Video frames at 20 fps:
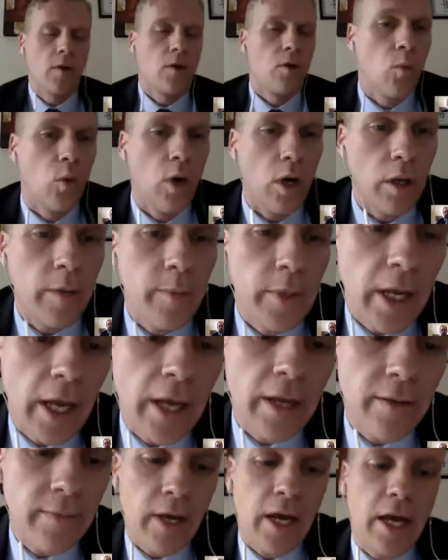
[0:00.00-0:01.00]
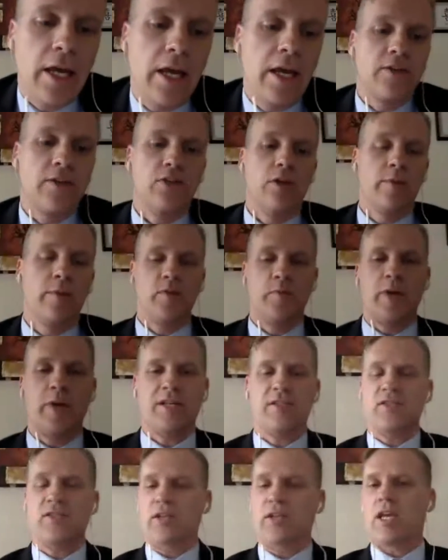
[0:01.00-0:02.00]
Well, I mean, I, I answer them as
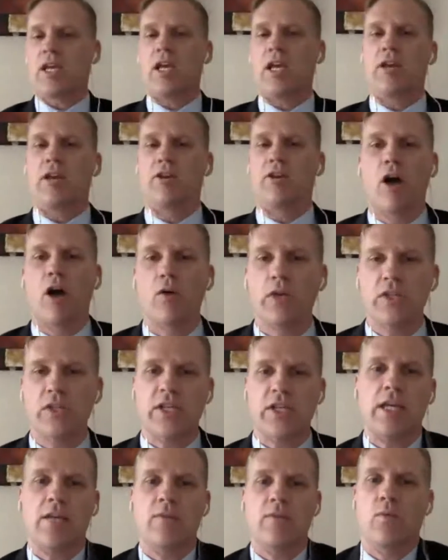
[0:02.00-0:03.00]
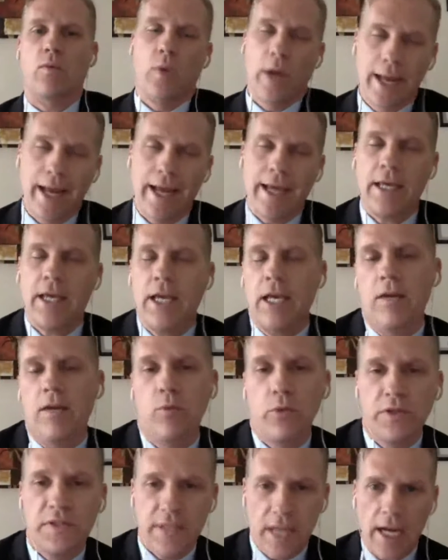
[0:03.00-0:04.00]
best as I can and always like when I can
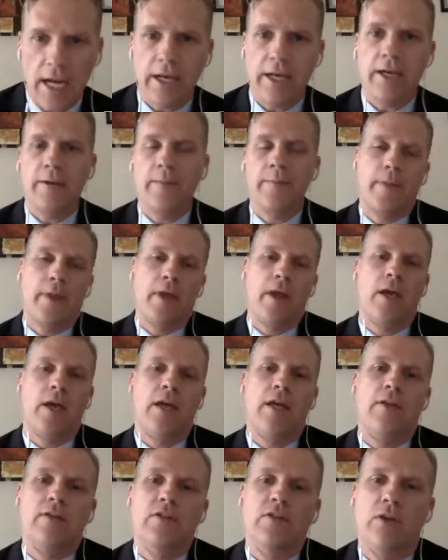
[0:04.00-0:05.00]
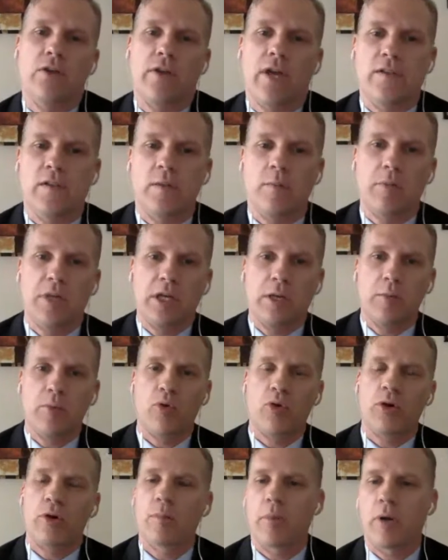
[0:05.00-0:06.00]
with data. And so that's a big
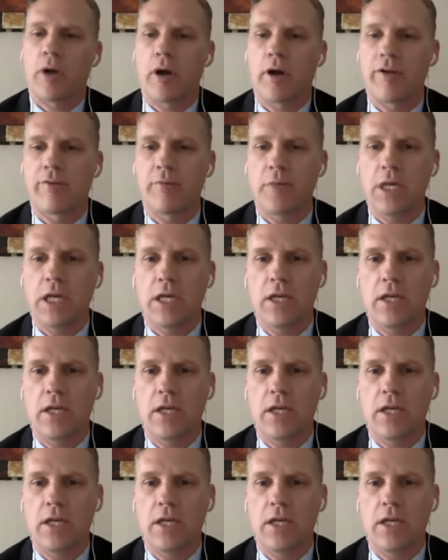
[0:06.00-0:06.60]
important part of me.